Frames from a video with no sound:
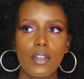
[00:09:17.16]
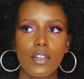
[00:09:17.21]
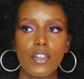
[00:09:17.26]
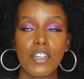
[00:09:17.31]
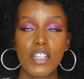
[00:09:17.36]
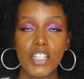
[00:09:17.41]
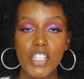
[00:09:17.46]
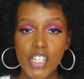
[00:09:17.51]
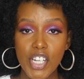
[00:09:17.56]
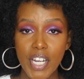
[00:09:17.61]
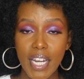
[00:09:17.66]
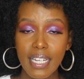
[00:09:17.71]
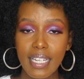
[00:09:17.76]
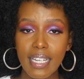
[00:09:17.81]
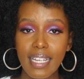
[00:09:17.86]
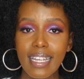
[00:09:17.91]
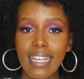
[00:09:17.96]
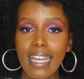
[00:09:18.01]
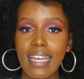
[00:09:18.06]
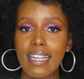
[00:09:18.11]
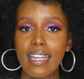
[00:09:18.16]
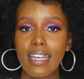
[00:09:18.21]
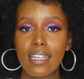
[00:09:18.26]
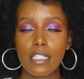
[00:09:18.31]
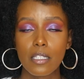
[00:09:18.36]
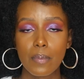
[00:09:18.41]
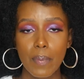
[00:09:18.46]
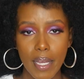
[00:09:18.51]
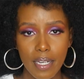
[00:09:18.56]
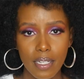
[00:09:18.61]
retraining and
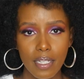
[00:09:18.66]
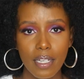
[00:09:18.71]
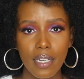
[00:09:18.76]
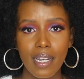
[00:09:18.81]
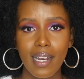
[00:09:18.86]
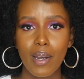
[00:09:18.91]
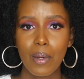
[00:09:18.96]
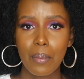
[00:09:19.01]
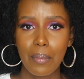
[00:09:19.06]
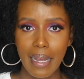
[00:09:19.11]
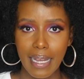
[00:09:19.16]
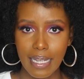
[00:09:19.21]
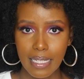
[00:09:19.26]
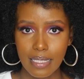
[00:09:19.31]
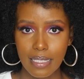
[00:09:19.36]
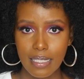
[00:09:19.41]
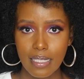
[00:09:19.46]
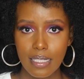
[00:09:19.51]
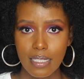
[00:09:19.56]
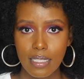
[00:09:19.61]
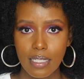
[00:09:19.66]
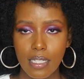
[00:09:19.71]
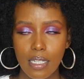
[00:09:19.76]
expanding our minds.